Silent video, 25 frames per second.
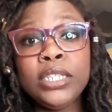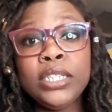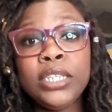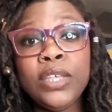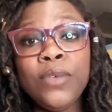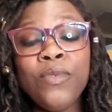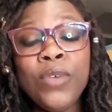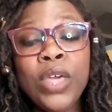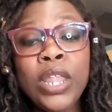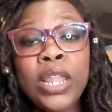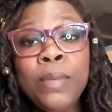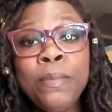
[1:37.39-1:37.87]

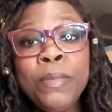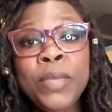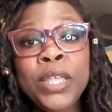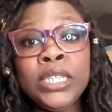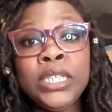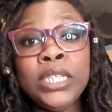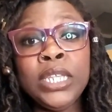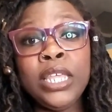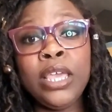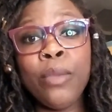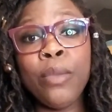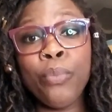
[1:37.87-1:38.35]

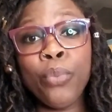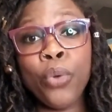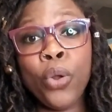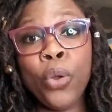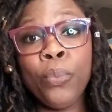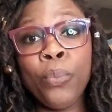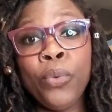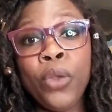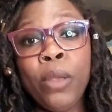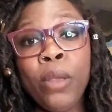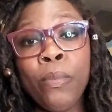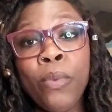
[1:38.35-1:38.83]
developmentally
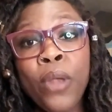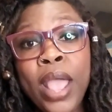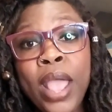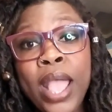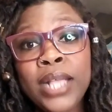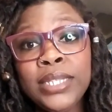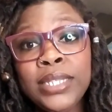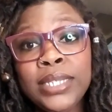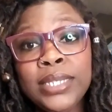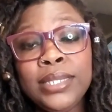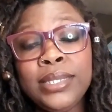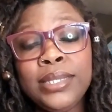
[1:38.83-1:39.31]
appropriate
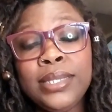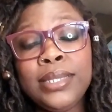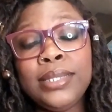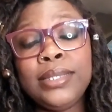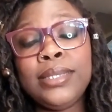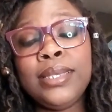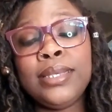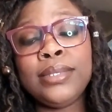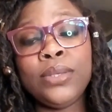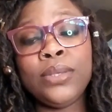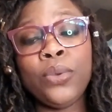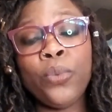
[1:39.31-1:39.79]

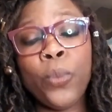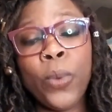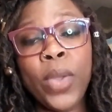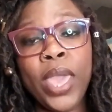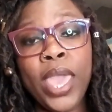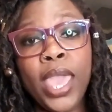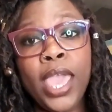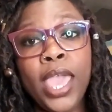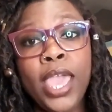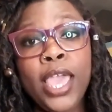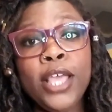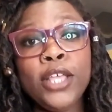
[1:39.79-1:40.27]
practices as a
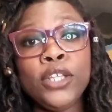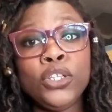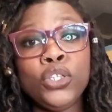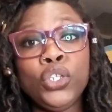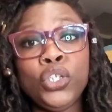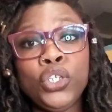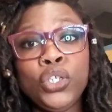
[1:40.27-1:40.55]
way